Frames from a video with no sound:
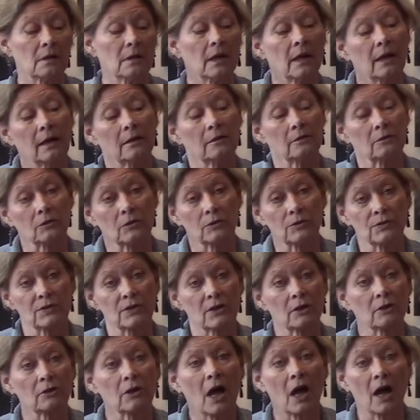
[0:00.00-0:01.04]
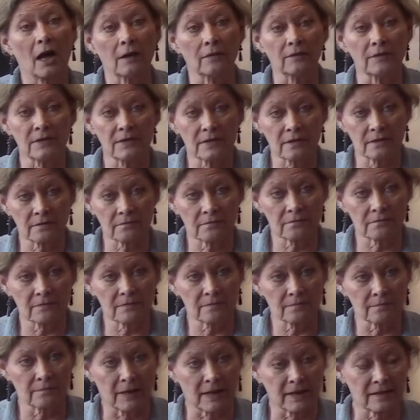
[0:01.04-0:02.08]
and lose their lives,
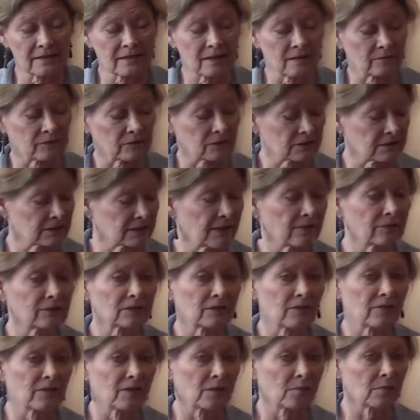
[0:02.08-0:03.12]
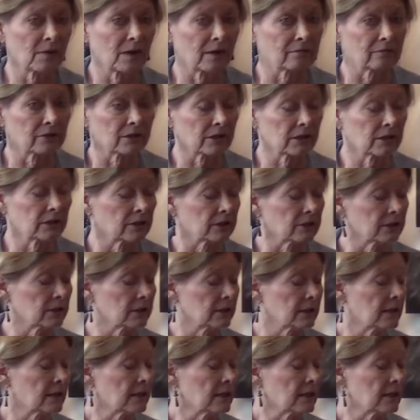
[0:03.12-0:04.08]
several of them every year.